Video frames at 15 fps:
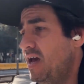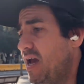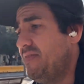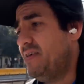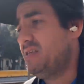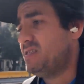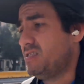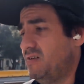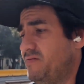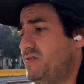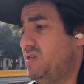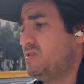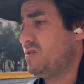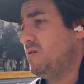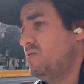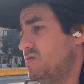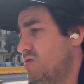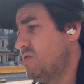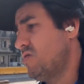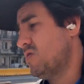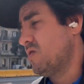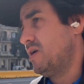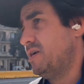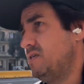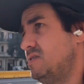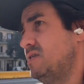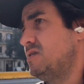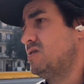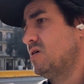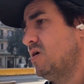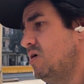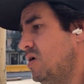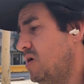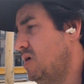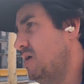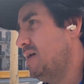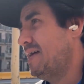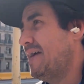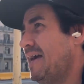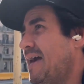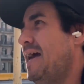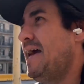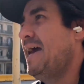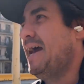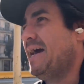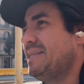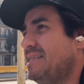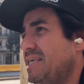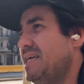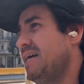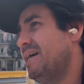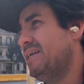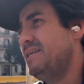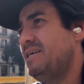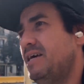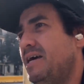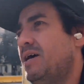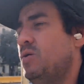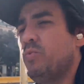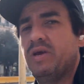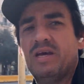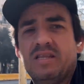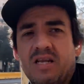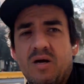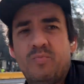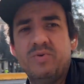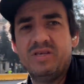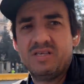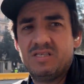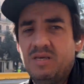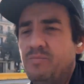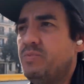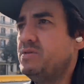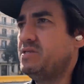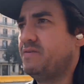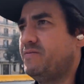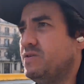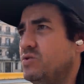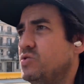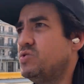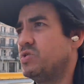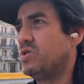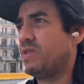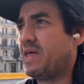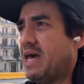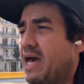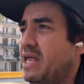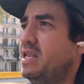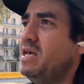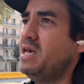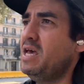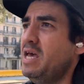And this stuff just goes crazy. So at the end, we ended up with a simple diffuser that